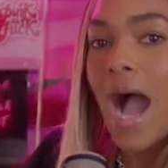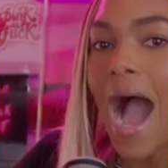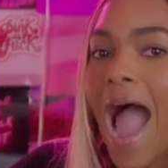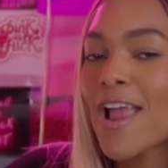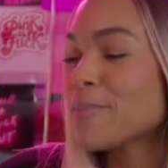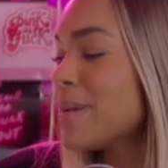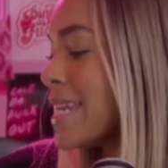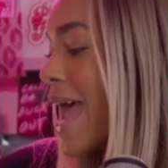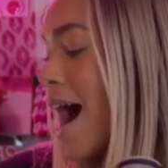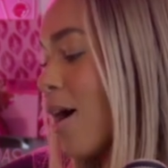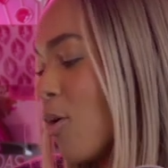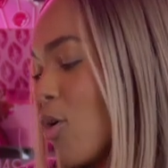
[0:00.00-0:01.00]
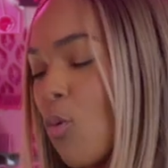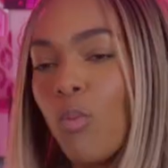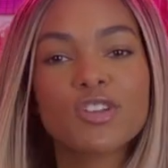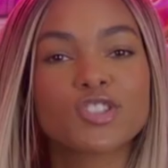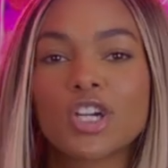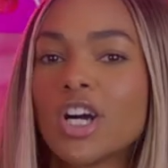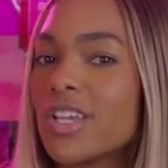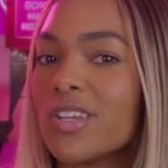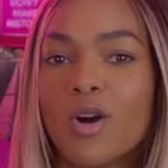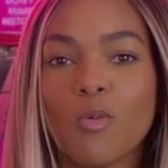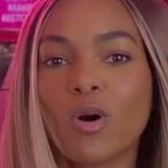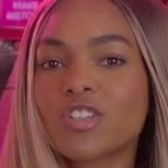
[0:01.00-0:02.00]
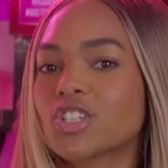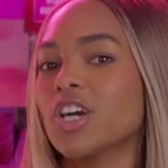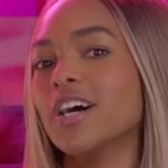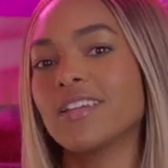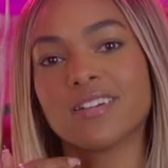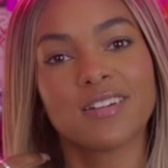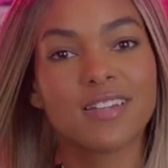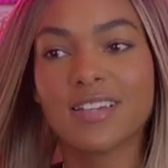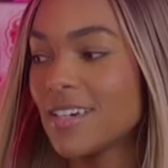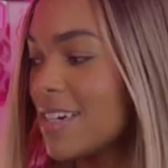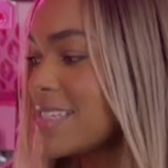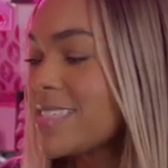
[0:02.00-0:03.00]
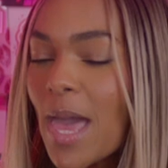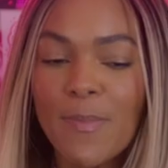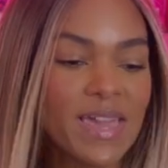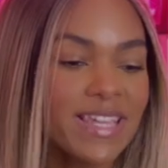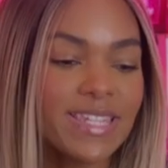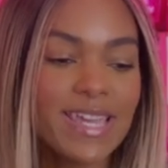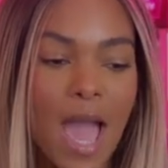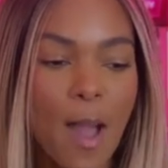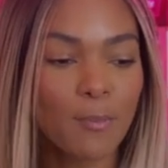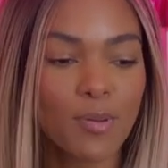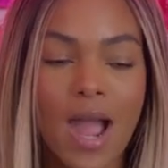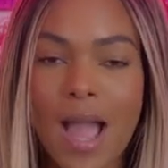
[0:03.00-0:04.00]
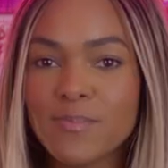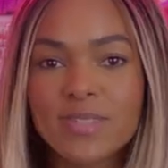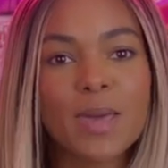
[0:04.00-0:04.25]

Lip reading: Hire me now. What's good? Send me a DM, Prime.